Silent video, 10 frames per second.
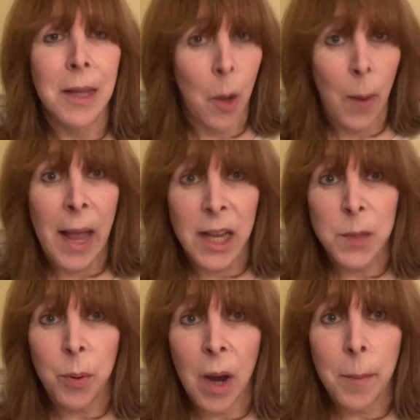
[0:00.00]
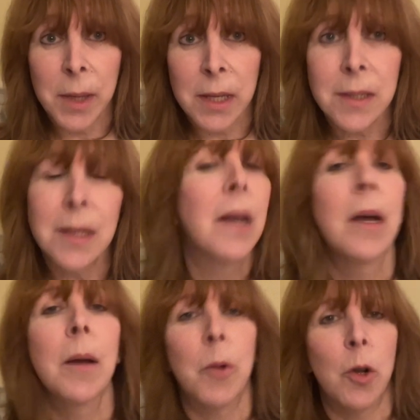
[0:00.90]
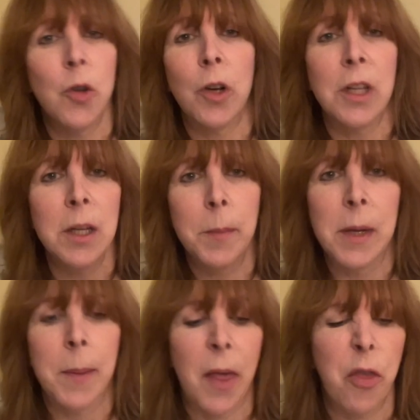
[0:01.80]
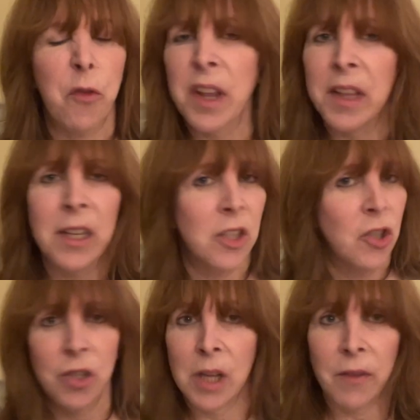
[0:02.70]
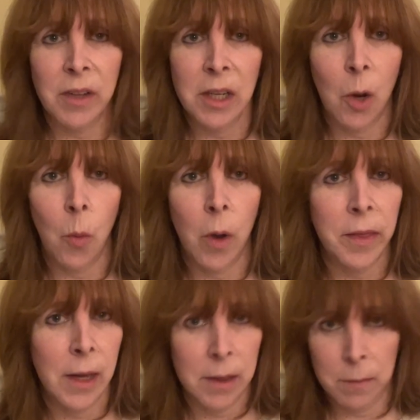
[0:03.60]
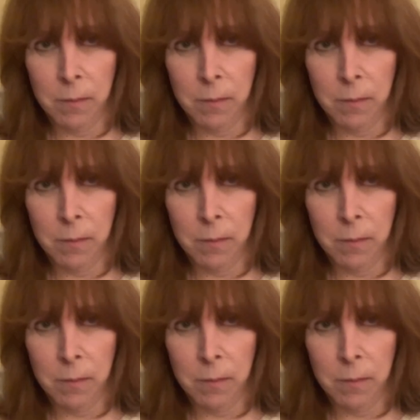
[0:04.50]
Now, as promised, I'm going to talk a little bit about 3 things that you definitely don't want that